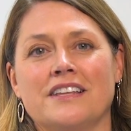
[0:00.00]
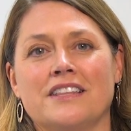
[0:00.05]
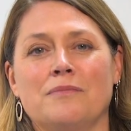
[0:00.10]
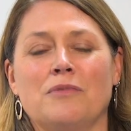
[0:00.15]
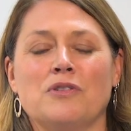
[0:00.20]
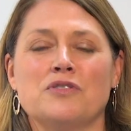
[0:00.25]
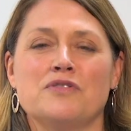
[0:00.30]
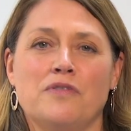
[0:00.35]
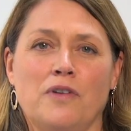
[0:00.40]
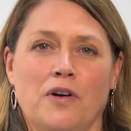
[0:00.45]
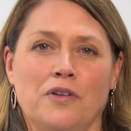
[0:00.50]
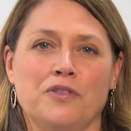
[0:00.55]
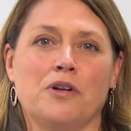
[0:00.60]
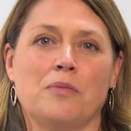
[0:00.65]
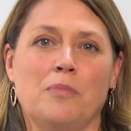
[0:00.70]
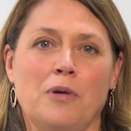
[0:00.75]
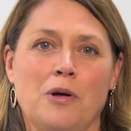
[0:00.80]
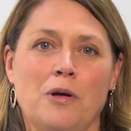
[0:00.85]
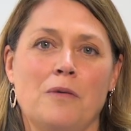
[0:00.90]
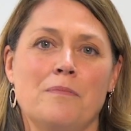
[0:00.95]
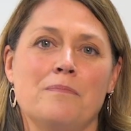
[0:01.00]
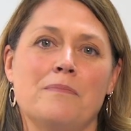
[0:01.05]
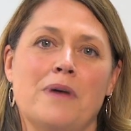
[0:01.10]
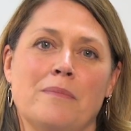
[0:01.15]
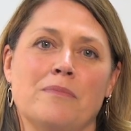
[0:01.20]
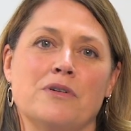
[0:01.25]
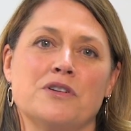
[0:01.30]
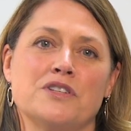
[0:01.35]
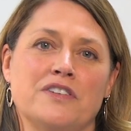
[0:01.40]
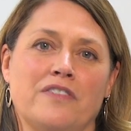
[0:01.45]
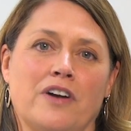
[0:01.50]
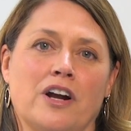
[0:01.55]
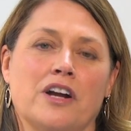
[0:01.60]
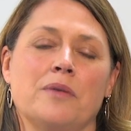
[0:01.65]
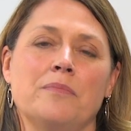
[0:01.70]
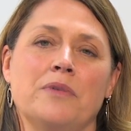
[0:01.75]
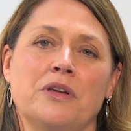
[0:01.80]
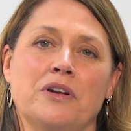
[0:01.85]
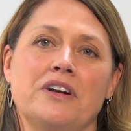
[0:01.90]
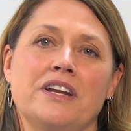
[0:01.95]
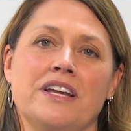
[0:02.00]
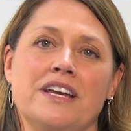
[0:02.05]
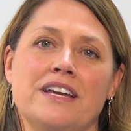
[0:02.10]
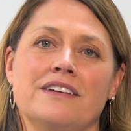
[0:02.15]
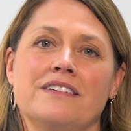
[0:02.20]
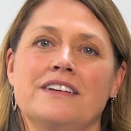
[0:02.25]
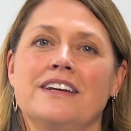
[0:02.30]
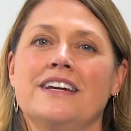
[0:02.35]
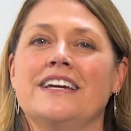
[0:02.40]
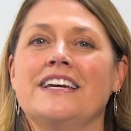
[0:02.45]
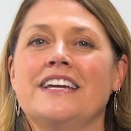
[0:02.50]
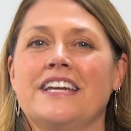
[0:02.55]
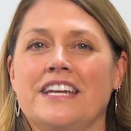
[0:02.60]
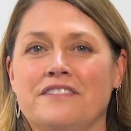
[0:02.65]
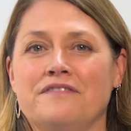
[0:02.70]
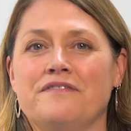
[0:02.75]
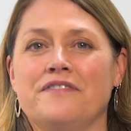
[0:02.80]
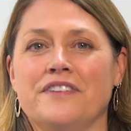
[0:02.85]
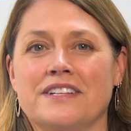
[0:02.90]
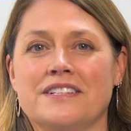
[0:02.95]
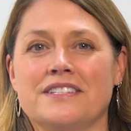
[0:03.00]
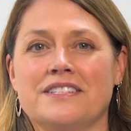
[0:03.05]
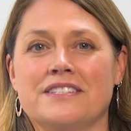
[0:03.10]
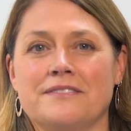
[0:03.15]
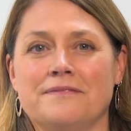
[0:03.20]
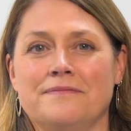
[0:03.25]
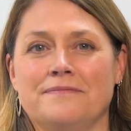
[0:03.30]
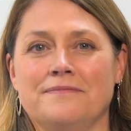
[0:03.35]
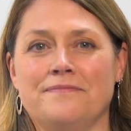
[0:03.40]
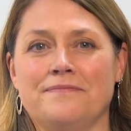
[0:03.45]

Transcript: the most vulnerable members of our community, infants.